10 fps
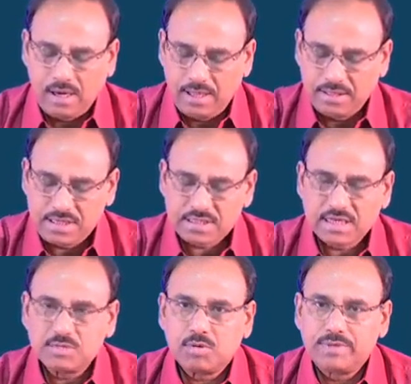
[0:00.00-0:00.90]
in this
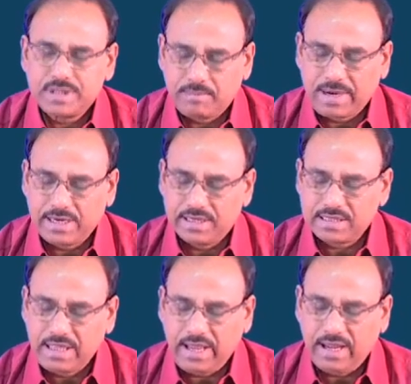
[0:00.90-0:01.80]
transformation
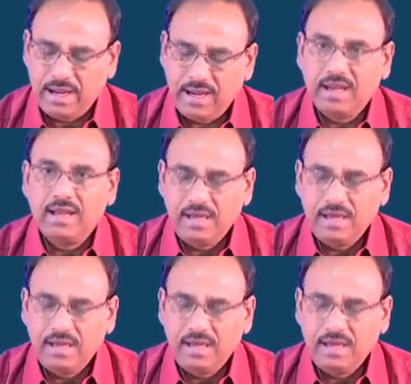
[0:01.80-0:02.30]
matrix A,